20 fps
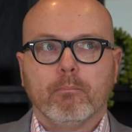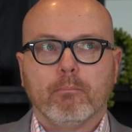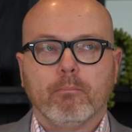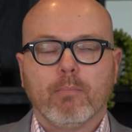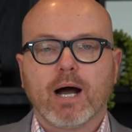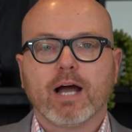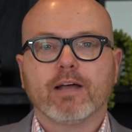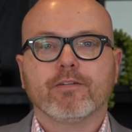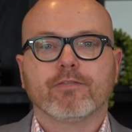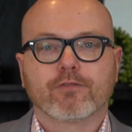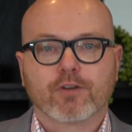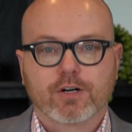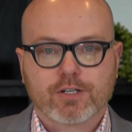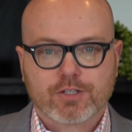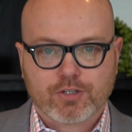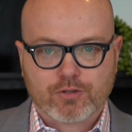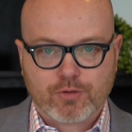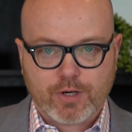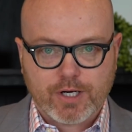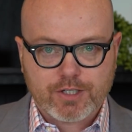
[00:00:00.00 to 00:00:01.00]
My
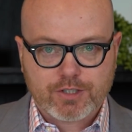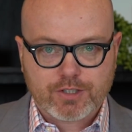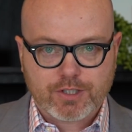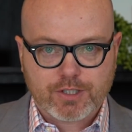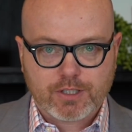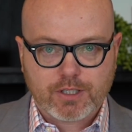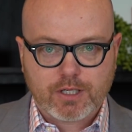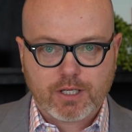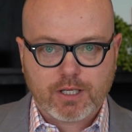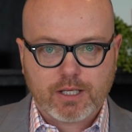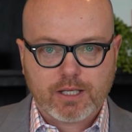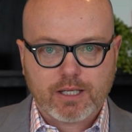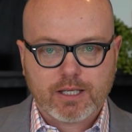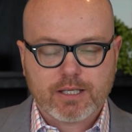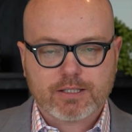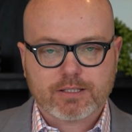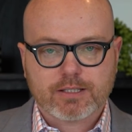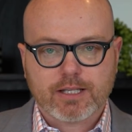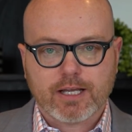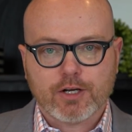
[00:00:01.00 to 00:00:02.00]
frustration
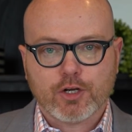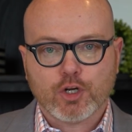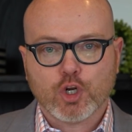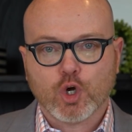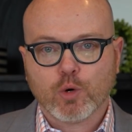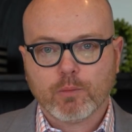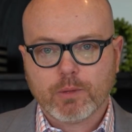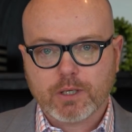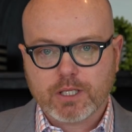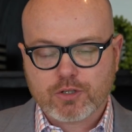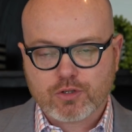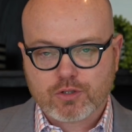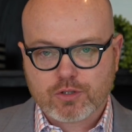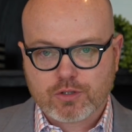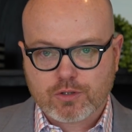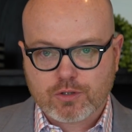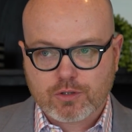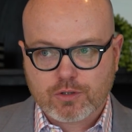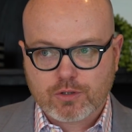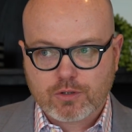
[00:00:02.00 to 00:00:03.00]
is that
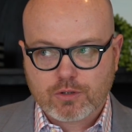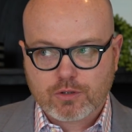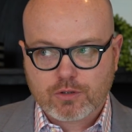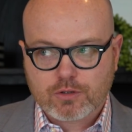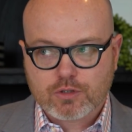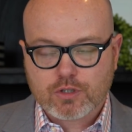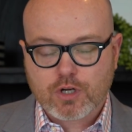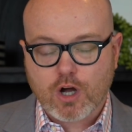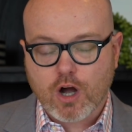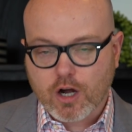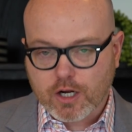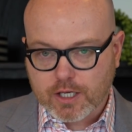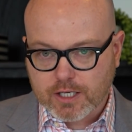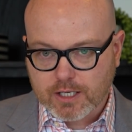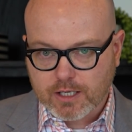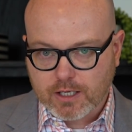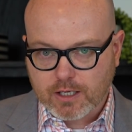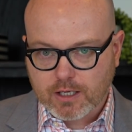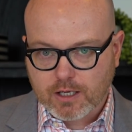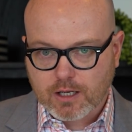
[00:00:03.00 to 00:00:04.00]
nobody's
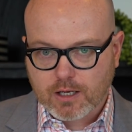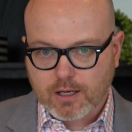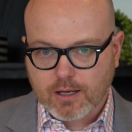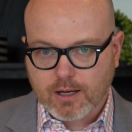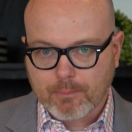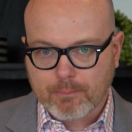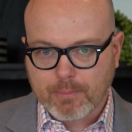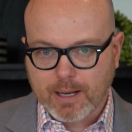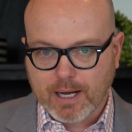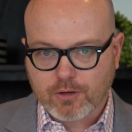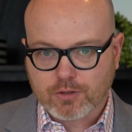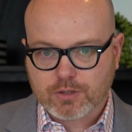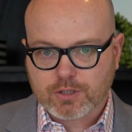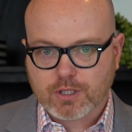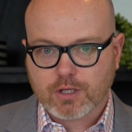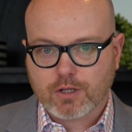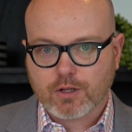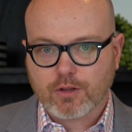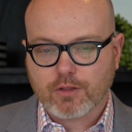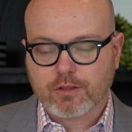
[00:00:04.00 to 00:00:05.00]
talking about
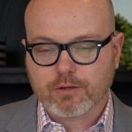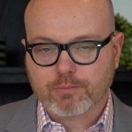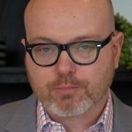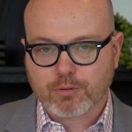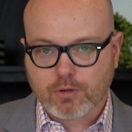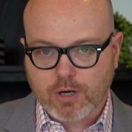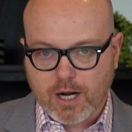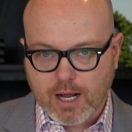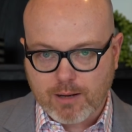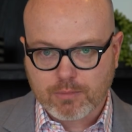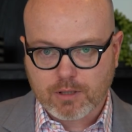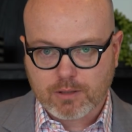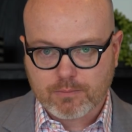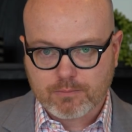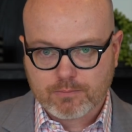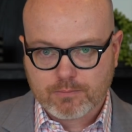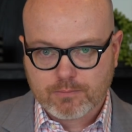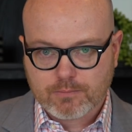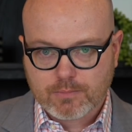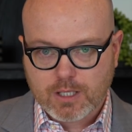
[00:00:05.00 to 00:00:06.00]
the
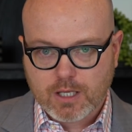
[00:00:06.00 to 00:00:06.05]
problem.